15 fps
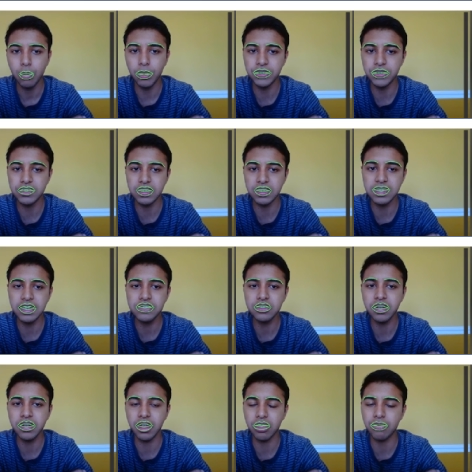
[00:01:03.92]
which is
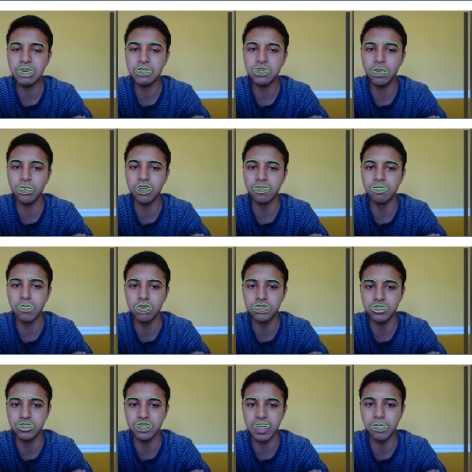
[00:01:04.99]
essentially a threshold of
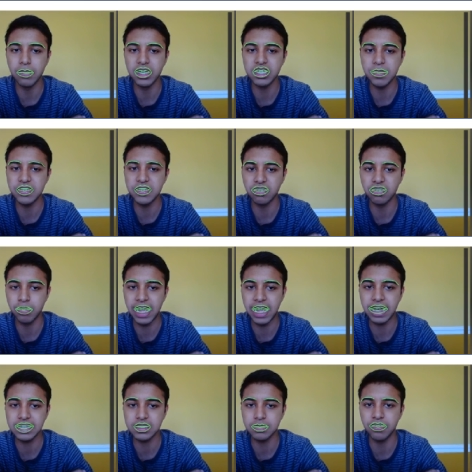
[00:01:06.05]
motion that must be
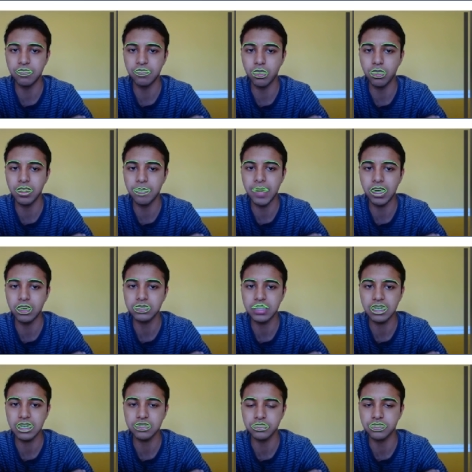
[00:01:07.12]
surpassed before the mouse
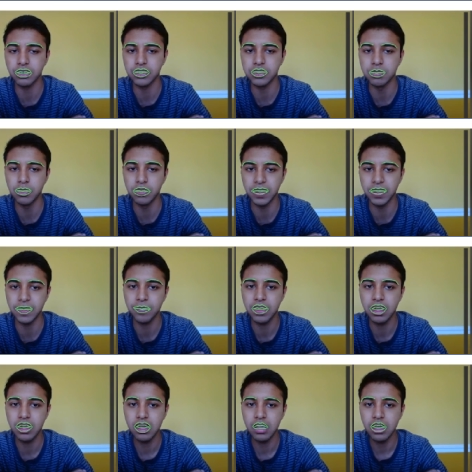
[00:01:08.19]
actually starts moving.
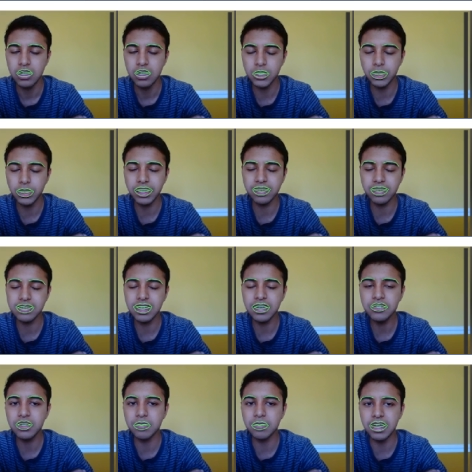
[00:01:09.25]
So what that
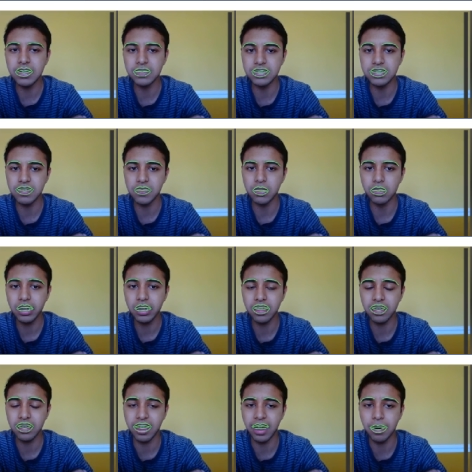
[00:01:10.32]
essentially means is if you look at
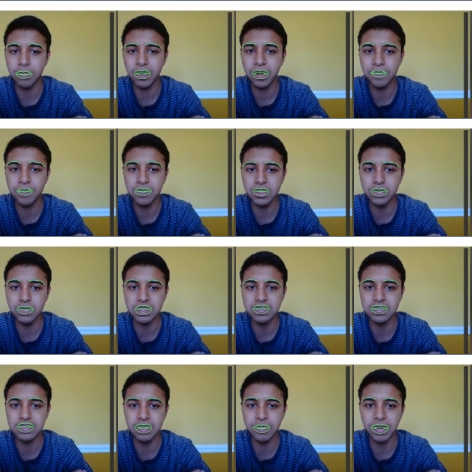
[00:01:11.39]
the camera, you can
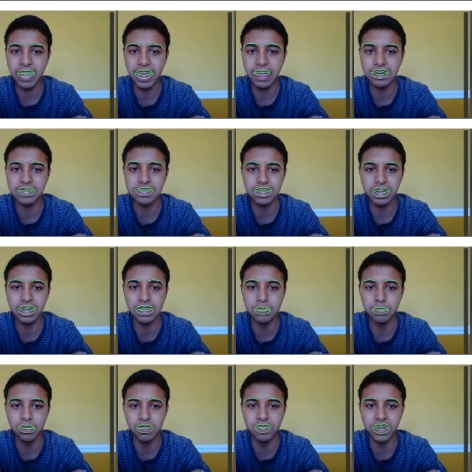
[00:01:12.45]
see my head is
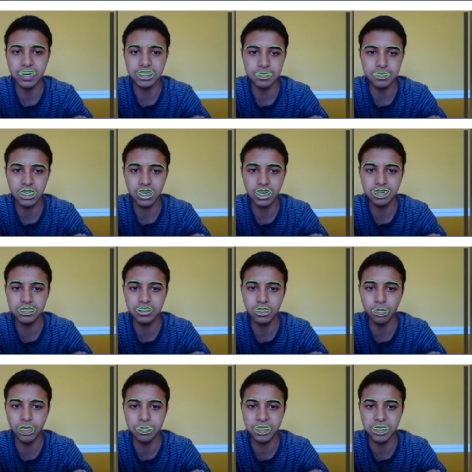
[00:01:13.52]
slightly moving as I'm talking to
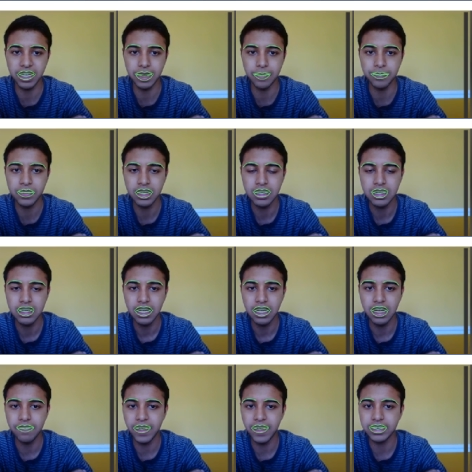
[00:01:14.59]
the webcam.
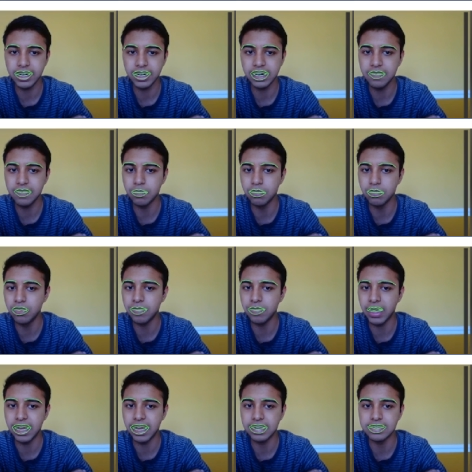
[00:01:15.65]
In fact, I can even move
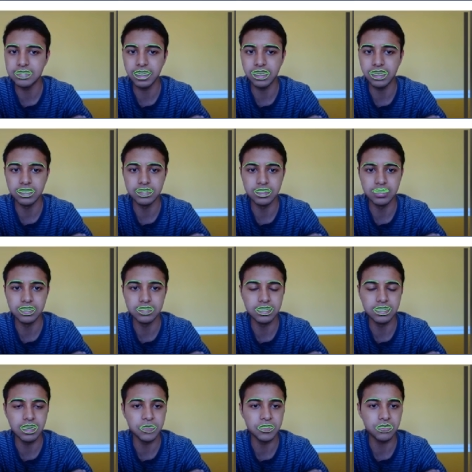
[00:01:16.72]
my head slightly to, to
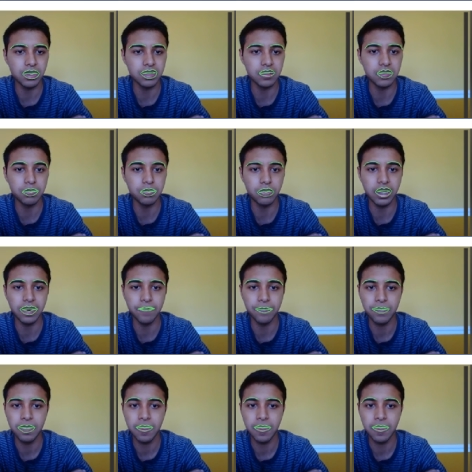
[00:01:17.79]
demonstrate this point.